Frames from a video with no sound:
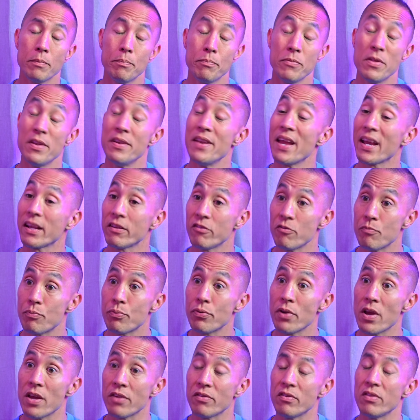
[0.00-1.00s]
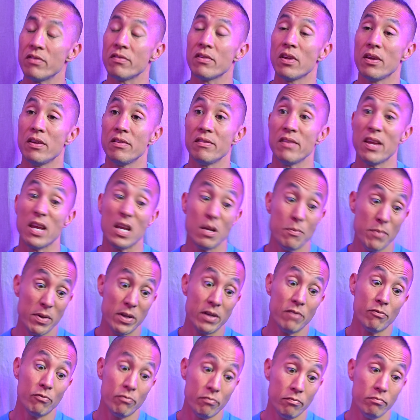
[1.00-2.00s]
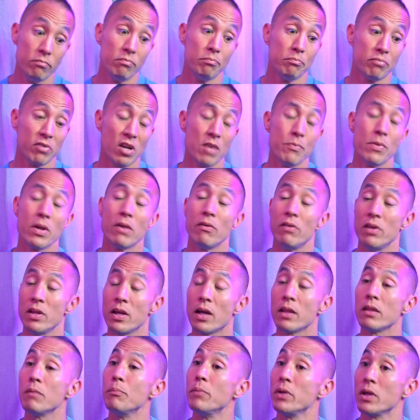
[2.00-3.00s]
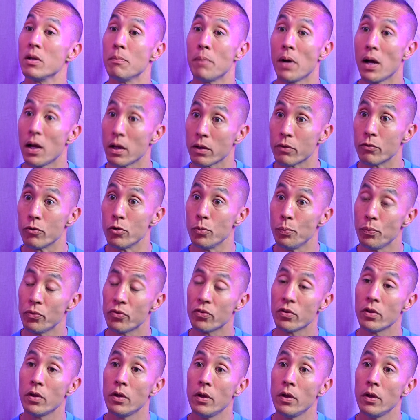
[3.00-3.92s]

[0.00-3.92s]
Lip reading: negative press is aiming primarily at the bigger park groups.